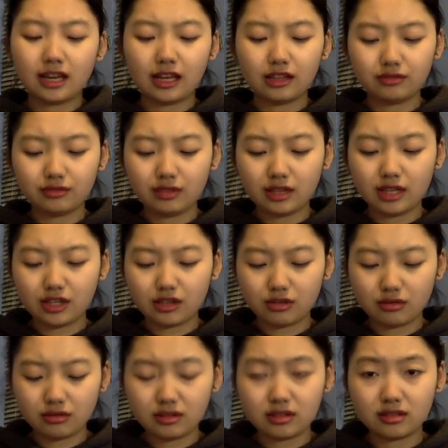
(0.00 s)
I don't really
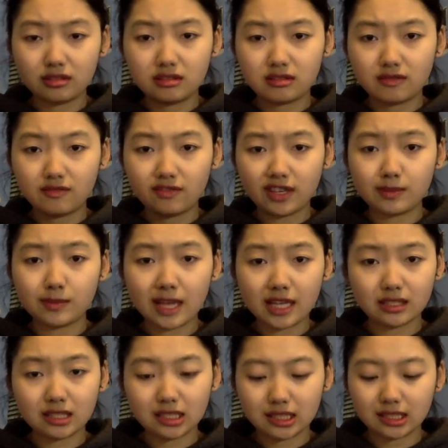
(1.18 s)
use face
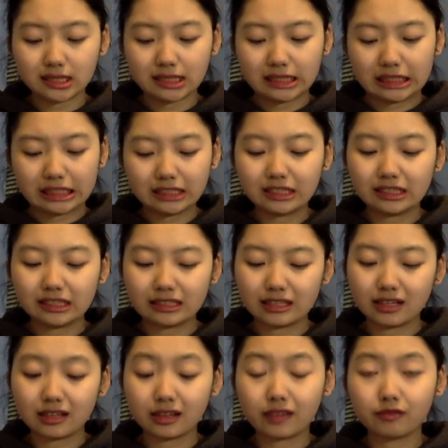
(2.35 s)
mask. It's
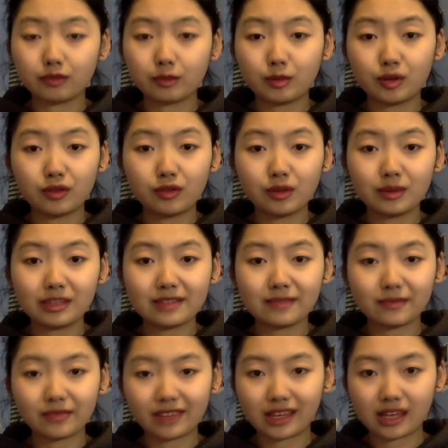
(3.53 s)
uncomfortable for me.
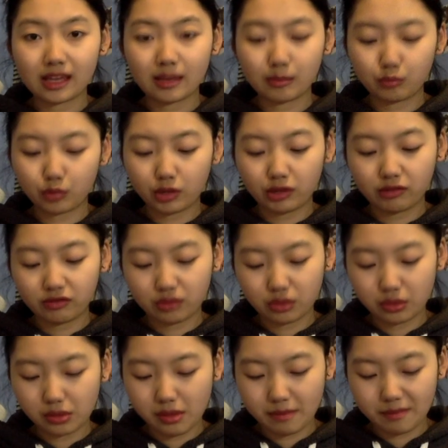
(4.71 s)
I can't breathe
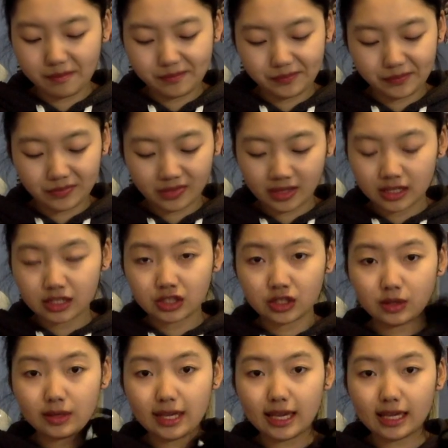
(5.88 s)
through them.
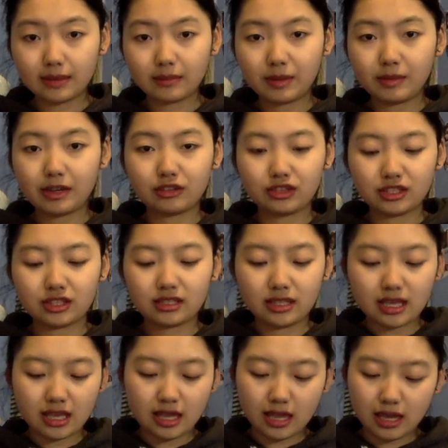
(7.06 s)
So yeah, maybe I'll just
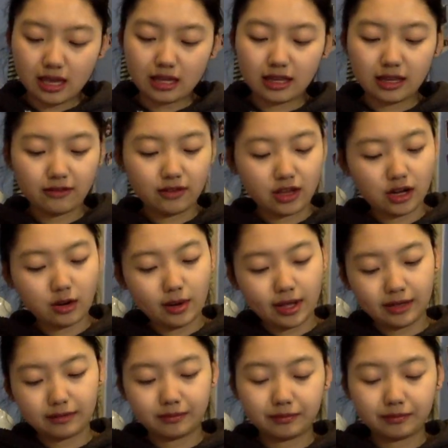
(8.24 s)
give it away.